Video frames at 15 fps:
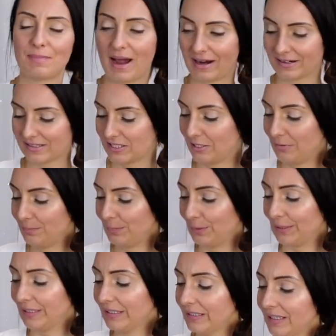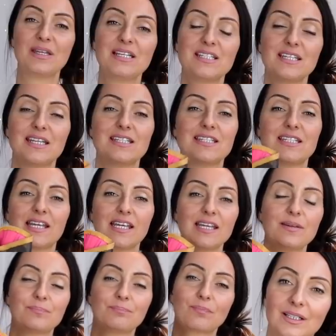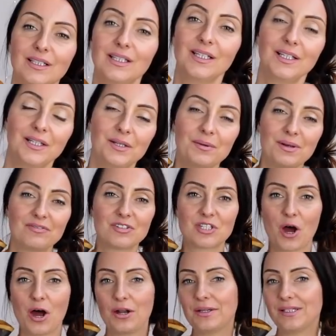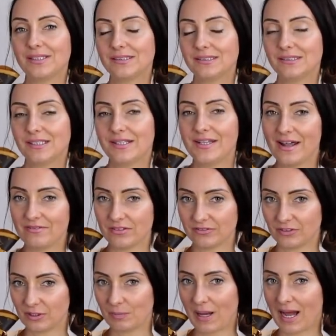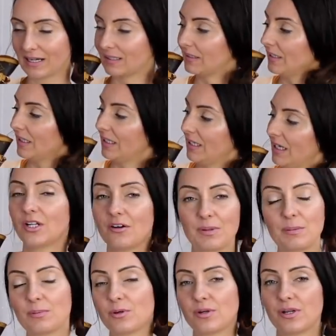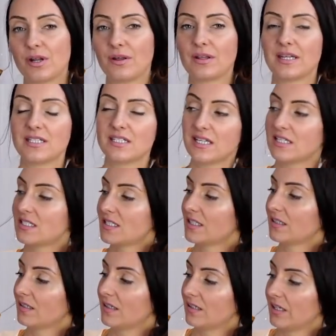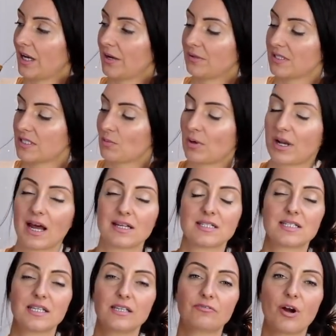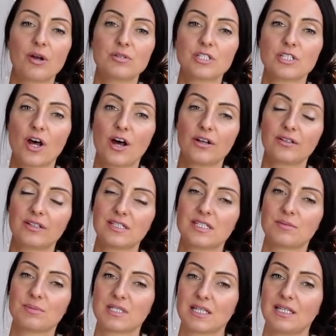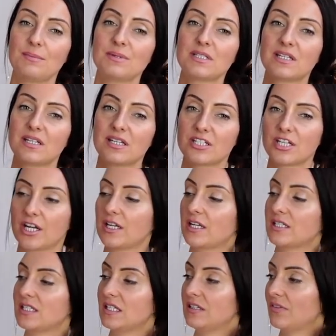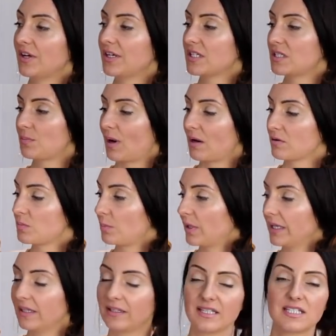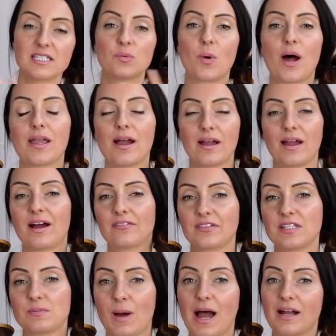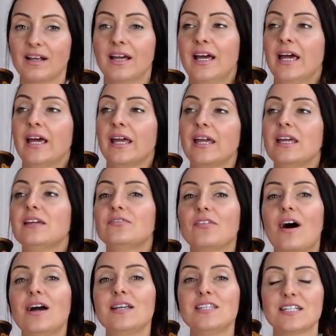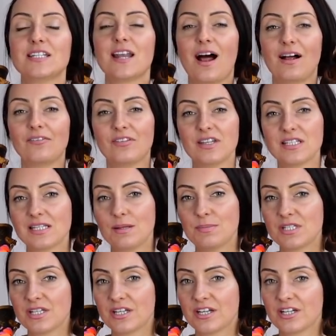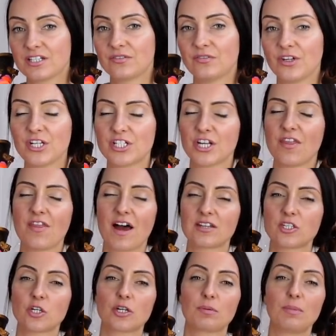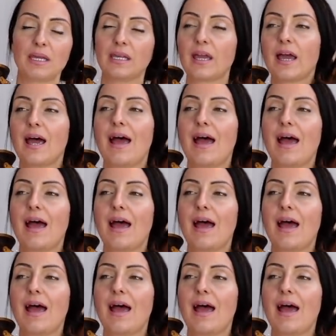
bag at some point. This is the Louis Vuitton Neverfull bag. A lot of people already know this. This, you know, this one has the roses on. This was a limited edition Stephen Sprouse print. This is why I have this bag. If I didn't have this limited edition version that took me